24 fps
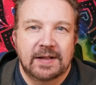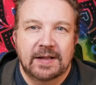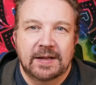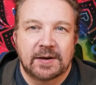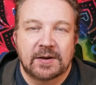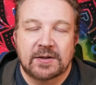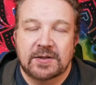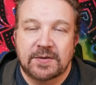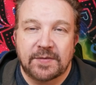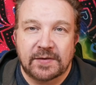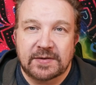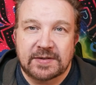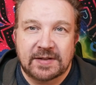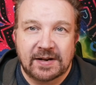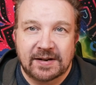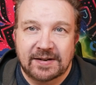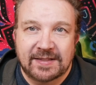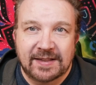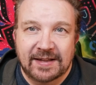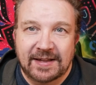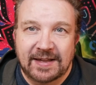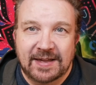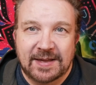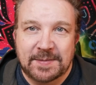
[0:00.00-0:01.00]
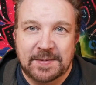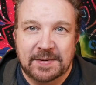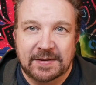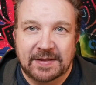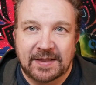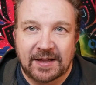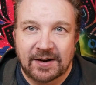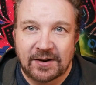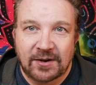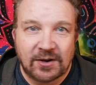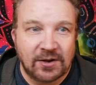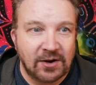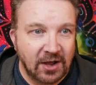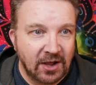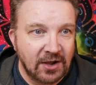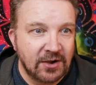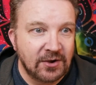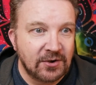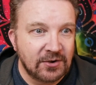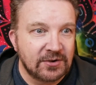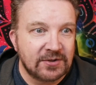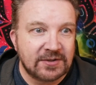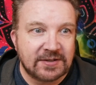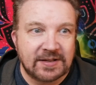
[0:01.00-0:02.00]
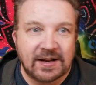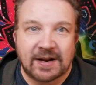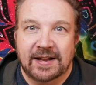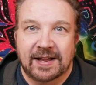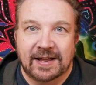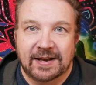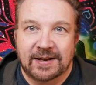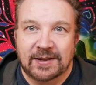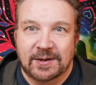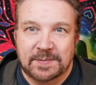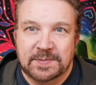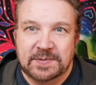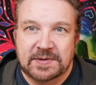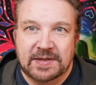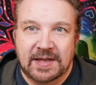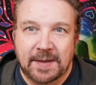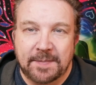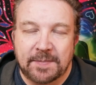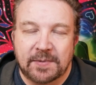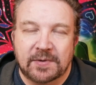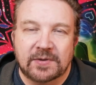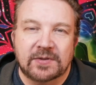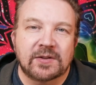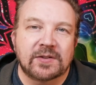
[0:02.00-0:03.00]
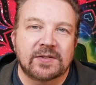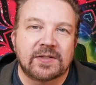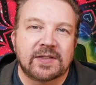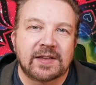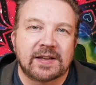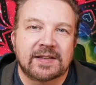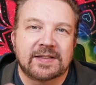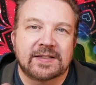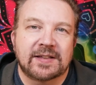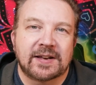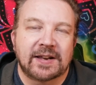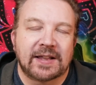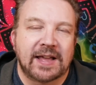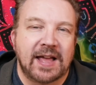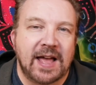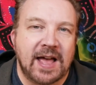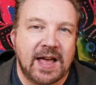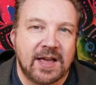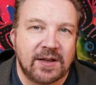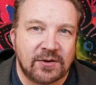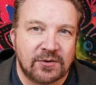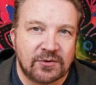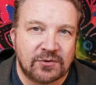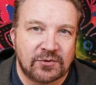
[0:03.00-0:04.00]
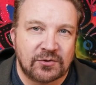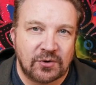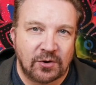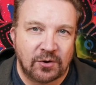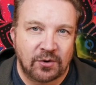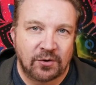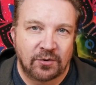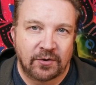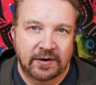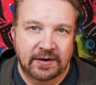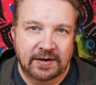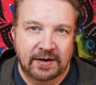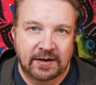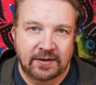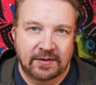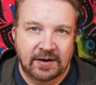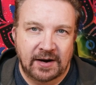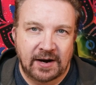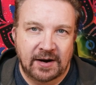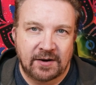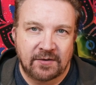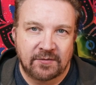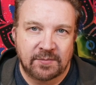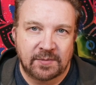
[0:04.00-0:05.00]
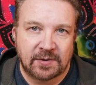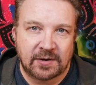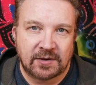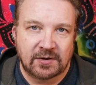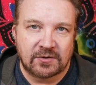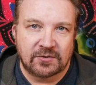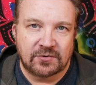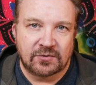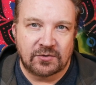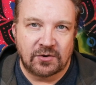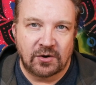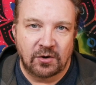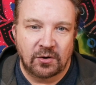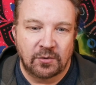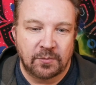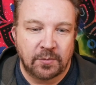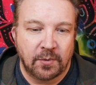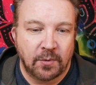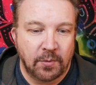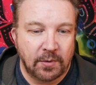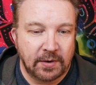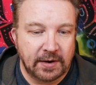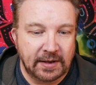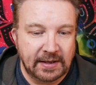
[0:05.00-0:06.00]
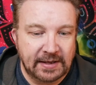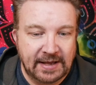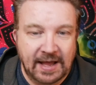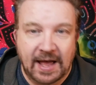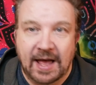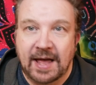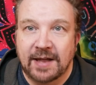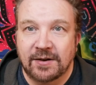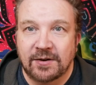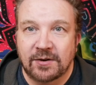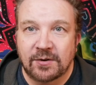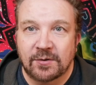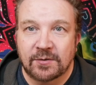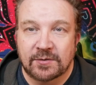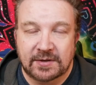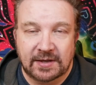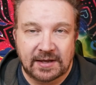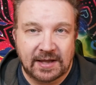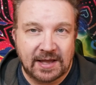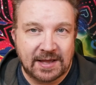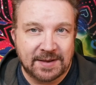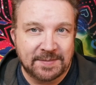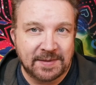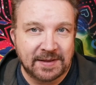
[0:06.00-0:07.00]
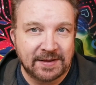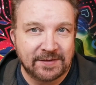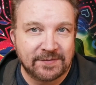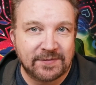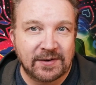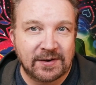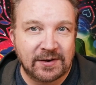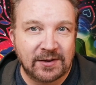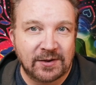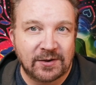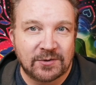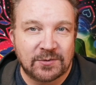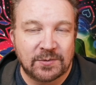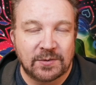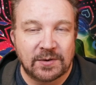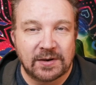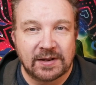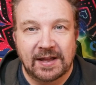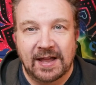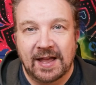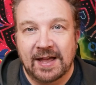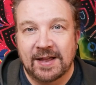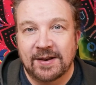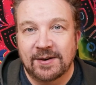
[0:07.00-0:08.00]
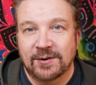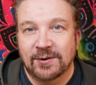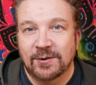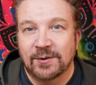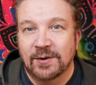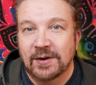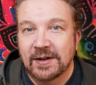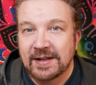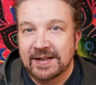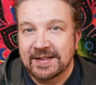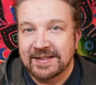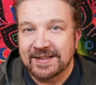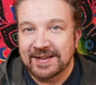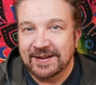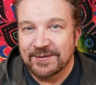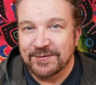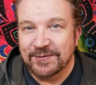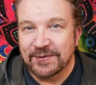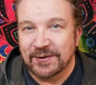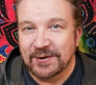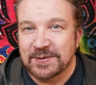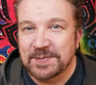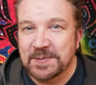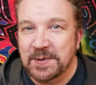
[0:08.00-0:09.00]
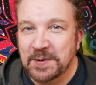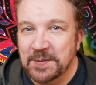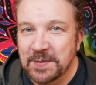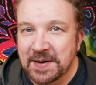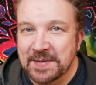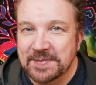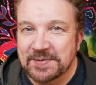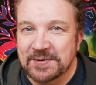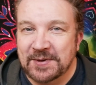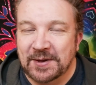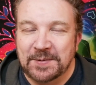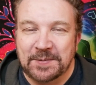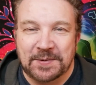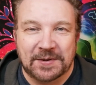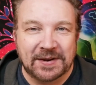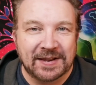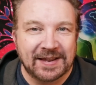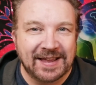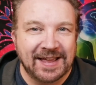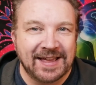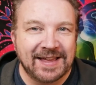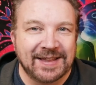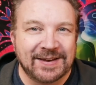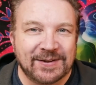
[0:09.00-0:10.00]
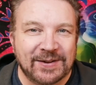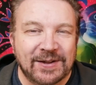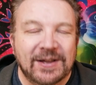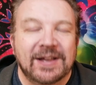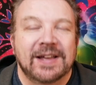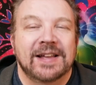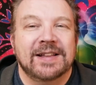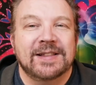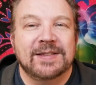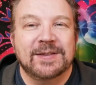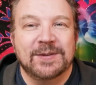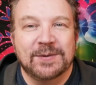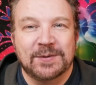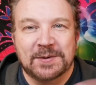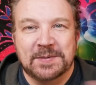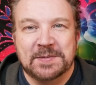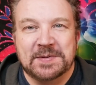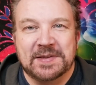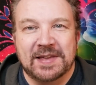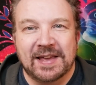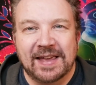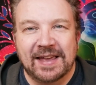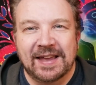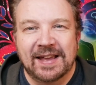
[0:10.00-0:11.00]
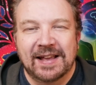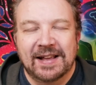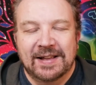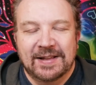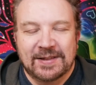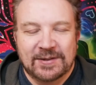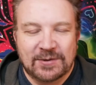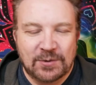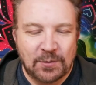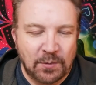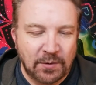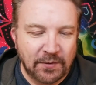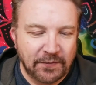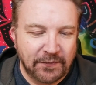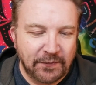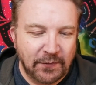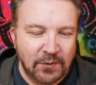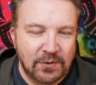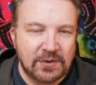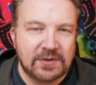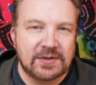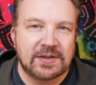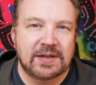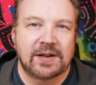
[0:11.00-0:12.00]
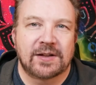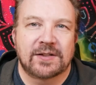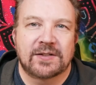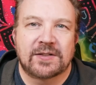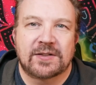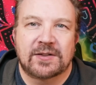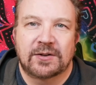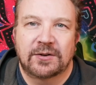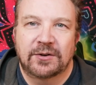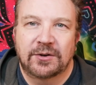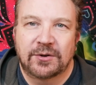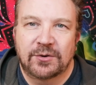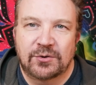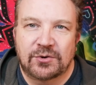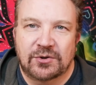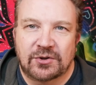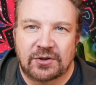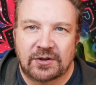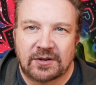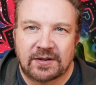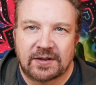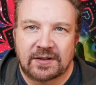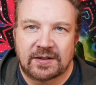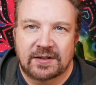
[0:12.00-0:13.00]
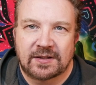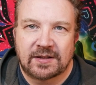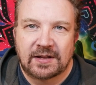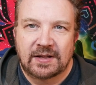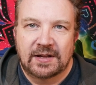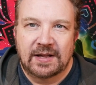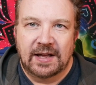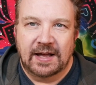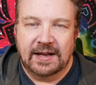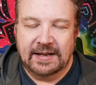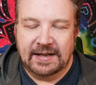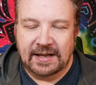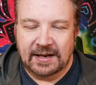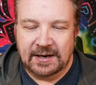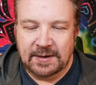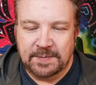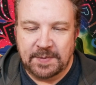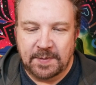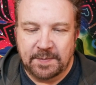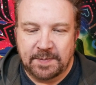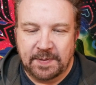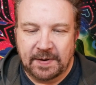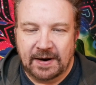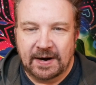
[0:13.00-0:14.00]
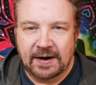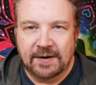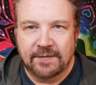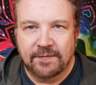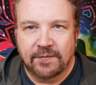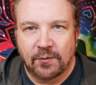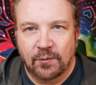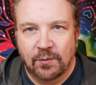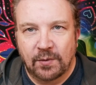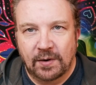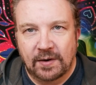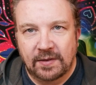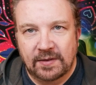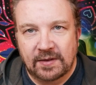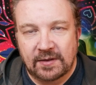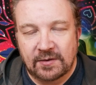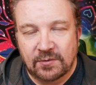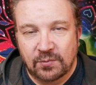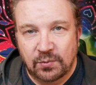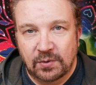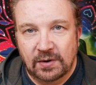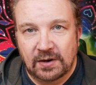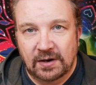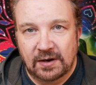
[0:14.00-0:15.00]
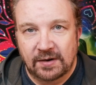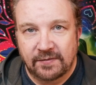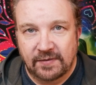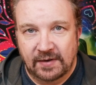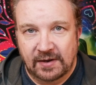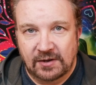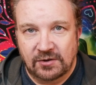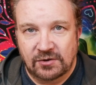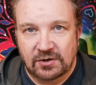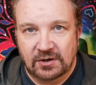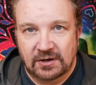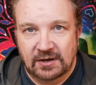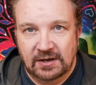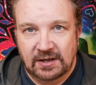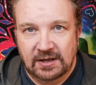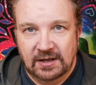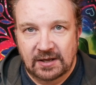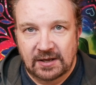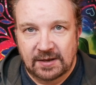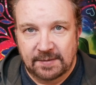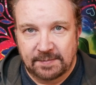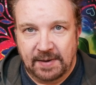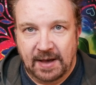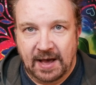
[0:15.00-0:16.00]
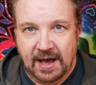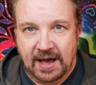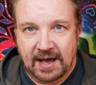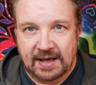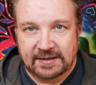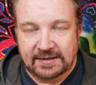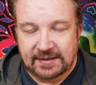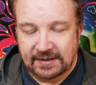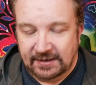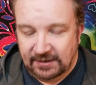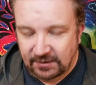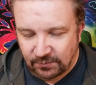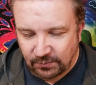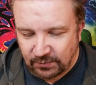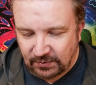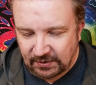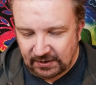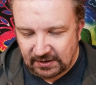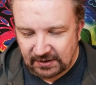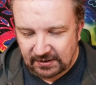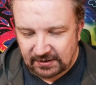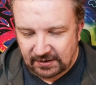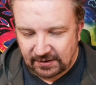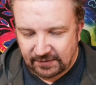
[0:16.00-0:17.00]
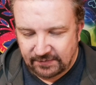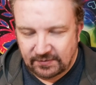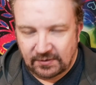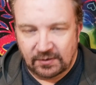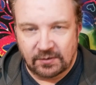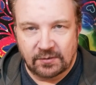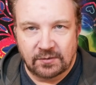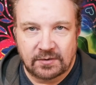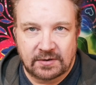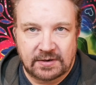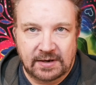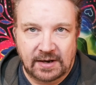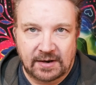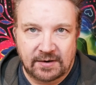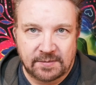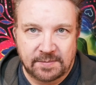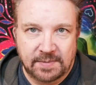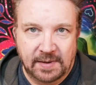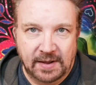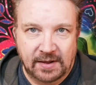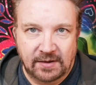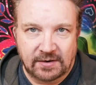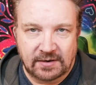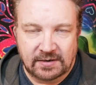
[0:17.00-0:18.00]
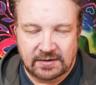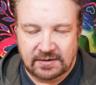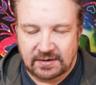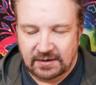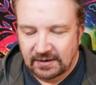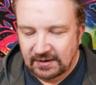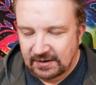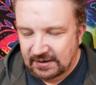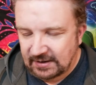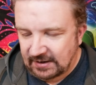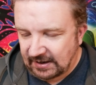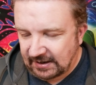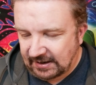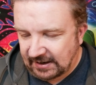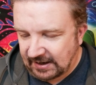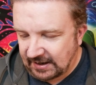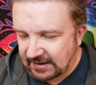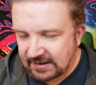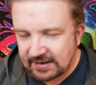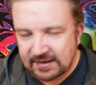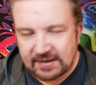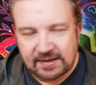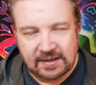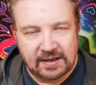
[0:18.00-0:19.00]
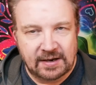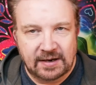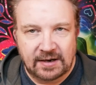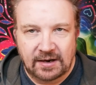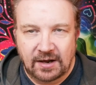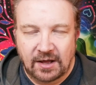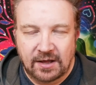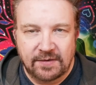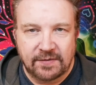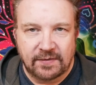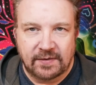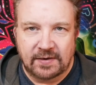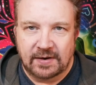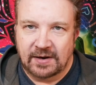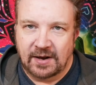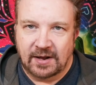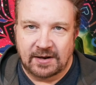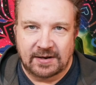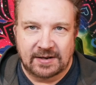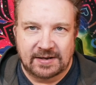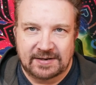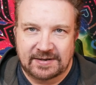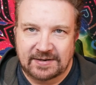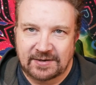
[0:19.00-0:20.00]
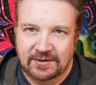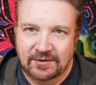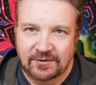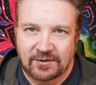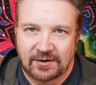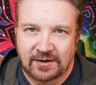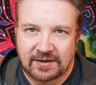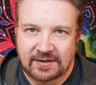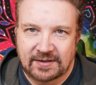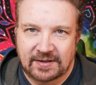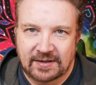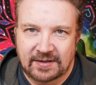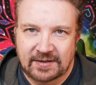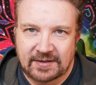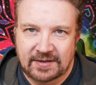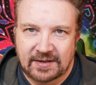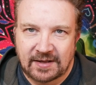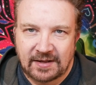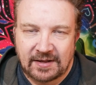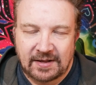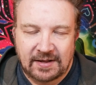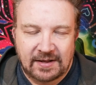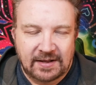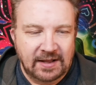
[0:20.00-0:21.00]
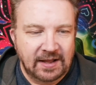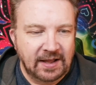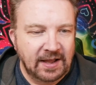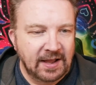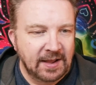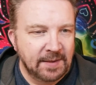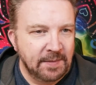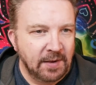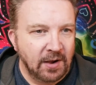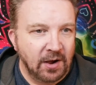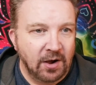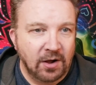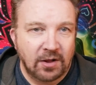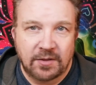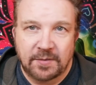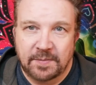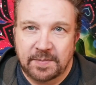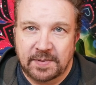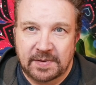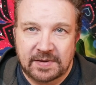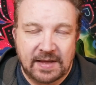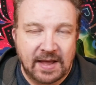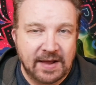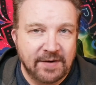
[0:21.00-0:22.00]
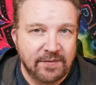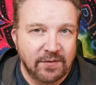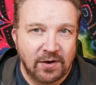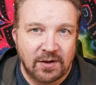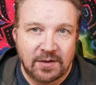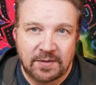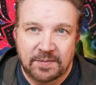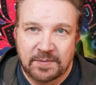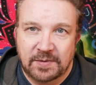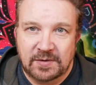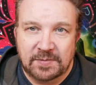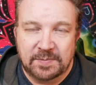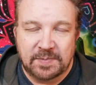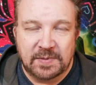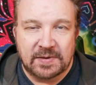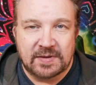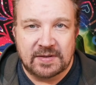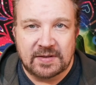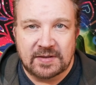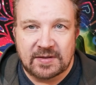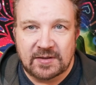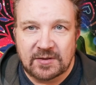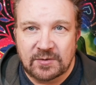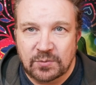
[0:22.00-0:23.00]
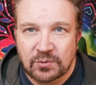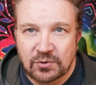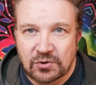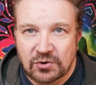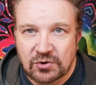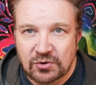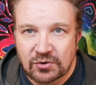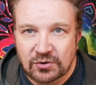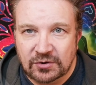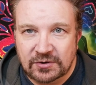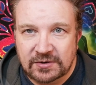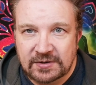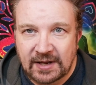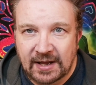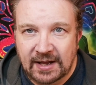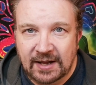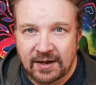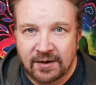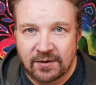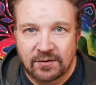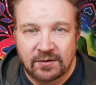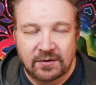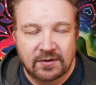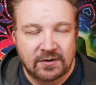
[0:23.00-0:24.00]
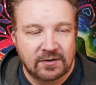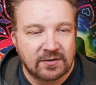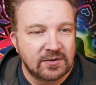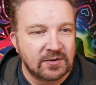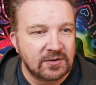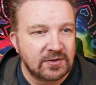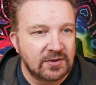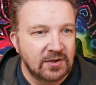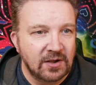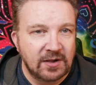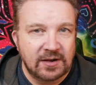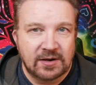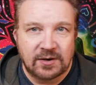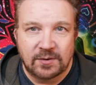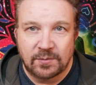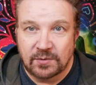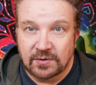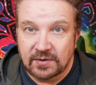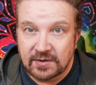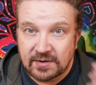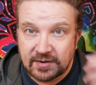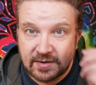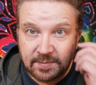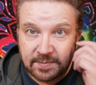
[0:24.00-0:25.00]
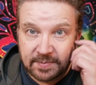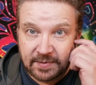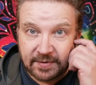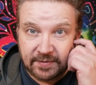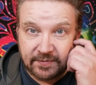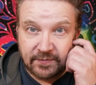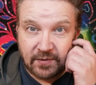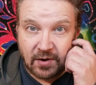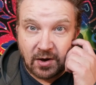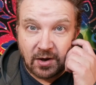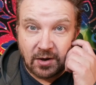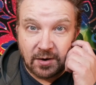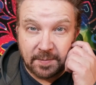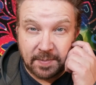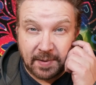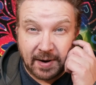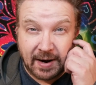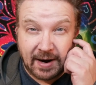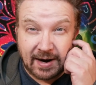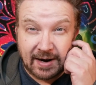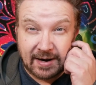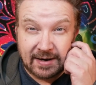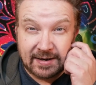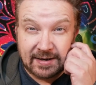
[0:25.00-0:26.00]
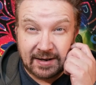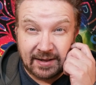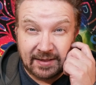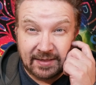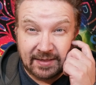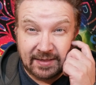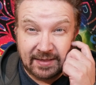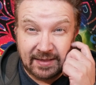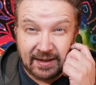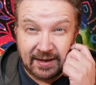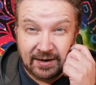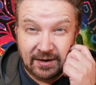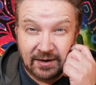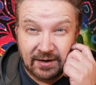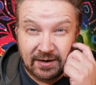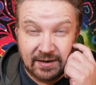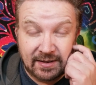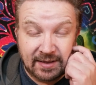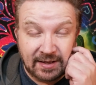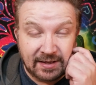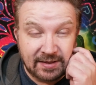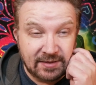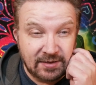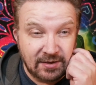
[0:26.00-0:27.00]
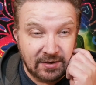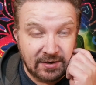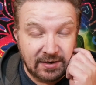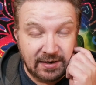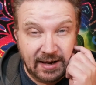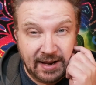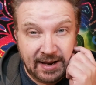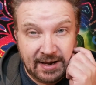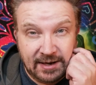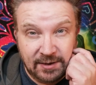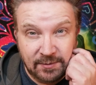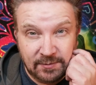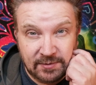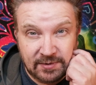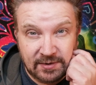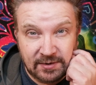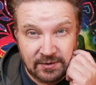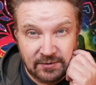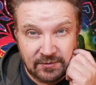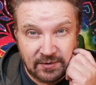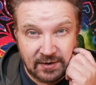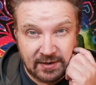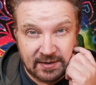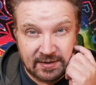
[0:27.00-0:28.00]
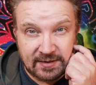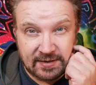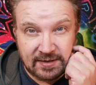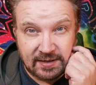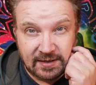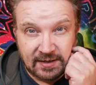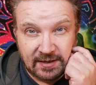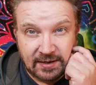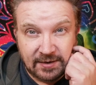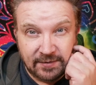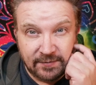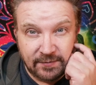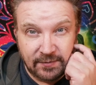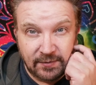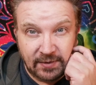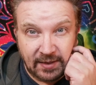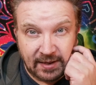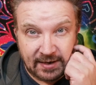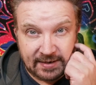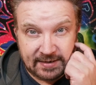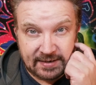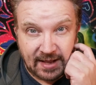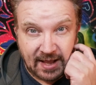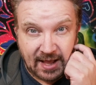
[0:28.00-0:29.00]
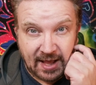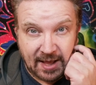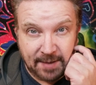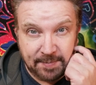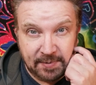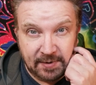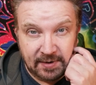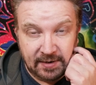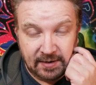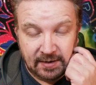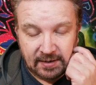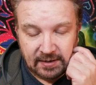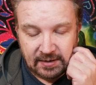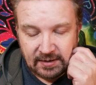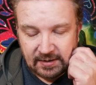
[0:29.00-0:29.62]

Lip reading: Because if I start thinking about that, I'm going to start getting upset because there are things that I can't control right now. They're out of my control. But what I can do is I can make videos. What I can do is I can fix my website. What I can do, see what I'm saying? So we're focusing on solutions and getting prepared for when this will eventually pass. And it will, I've no doubt about it. This life cannot continue like this. All of these businesses would shut down. Society would simply fall apart, and that's not in anyone's interest for that to happen.